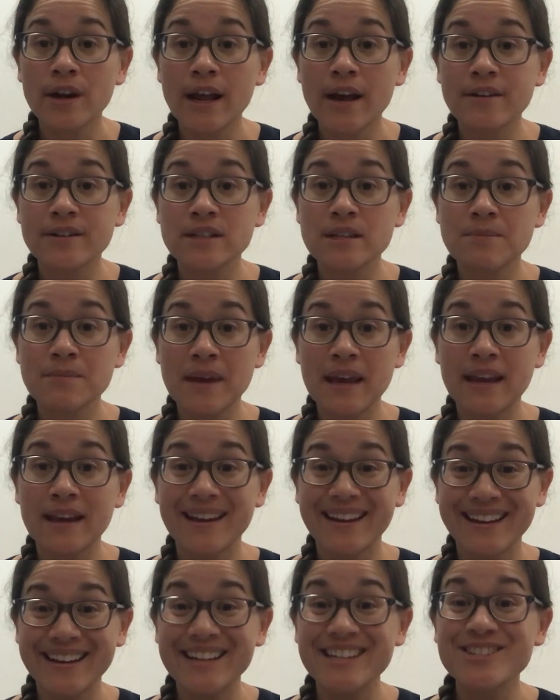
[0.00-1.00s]
how to make
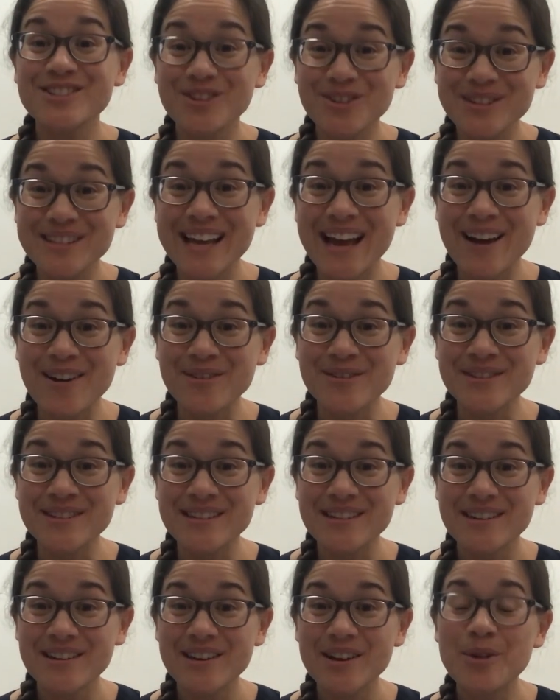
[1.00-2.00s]
initial sounds
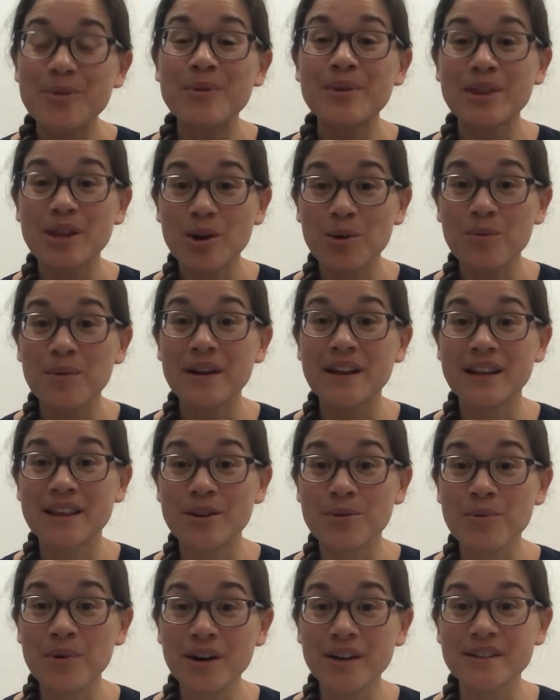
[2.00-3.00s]
when they're reading the
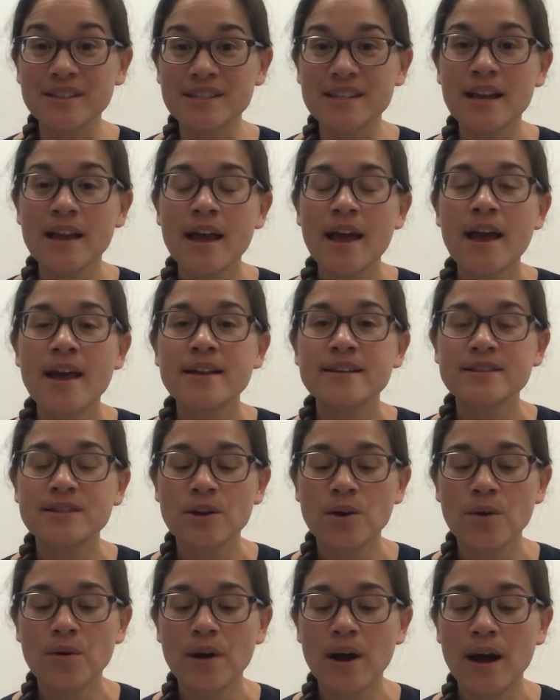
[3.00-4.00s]
words.
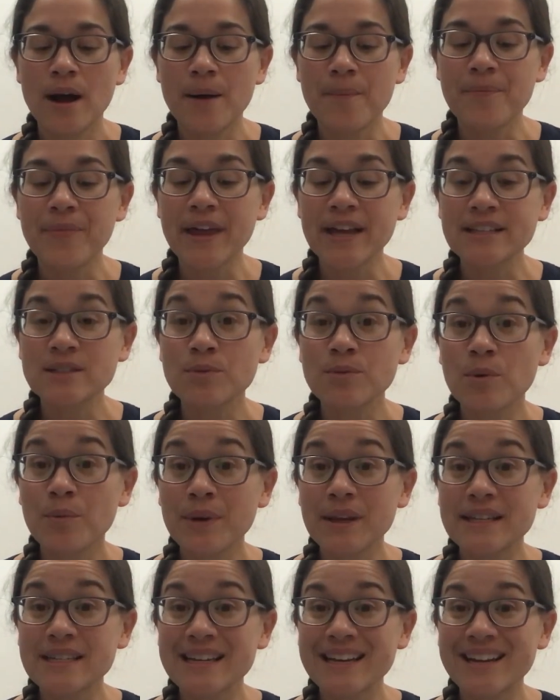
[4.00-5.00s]
So that's what we
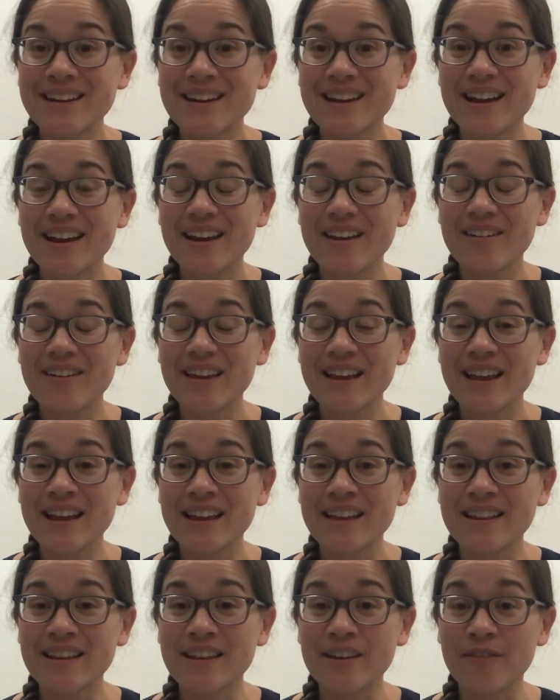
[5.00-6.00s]
did
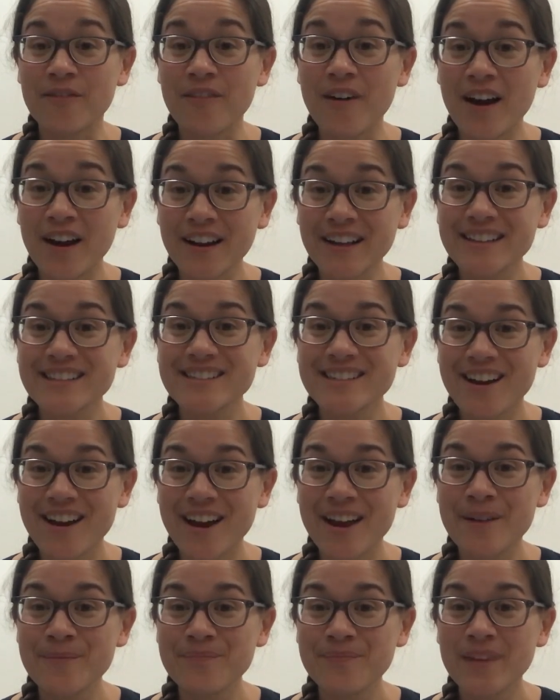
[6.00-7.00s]
in the phonics
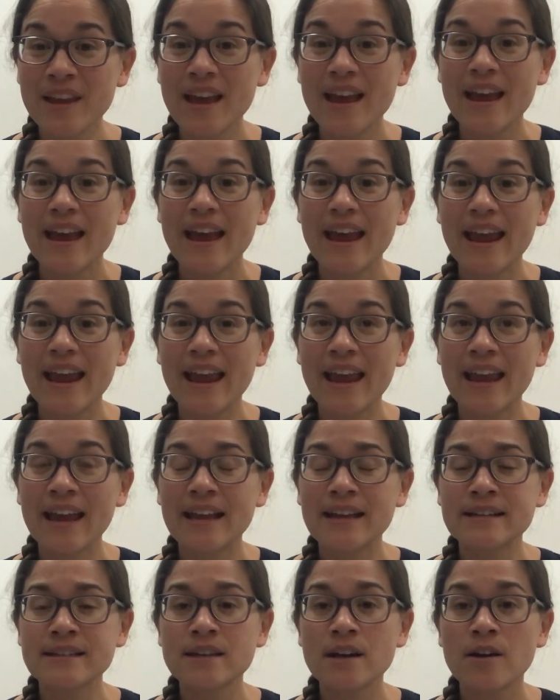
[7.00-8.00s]
time.
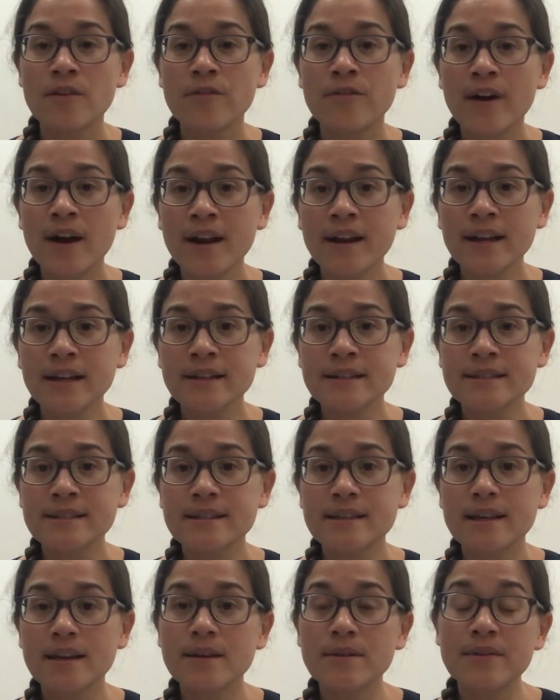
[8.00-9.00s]
And phonics,
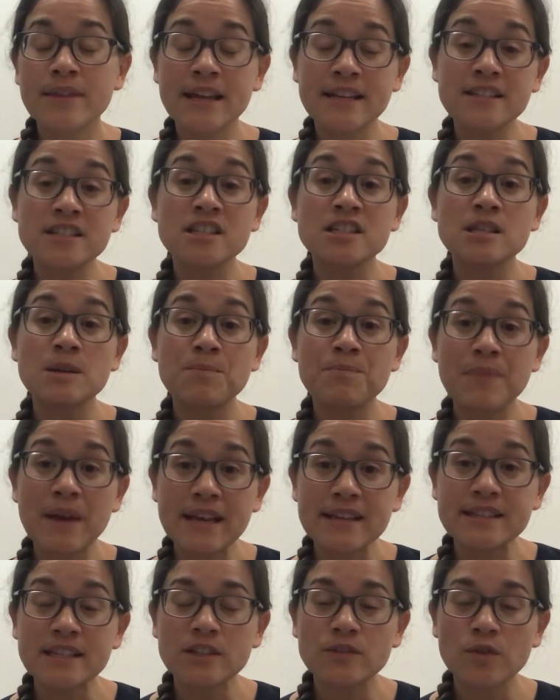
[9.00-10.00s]
that's just the
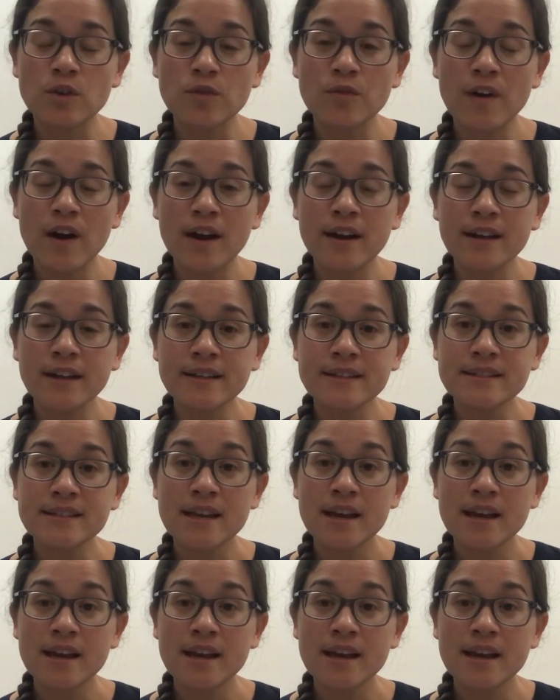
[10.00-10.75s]
basics for phonics.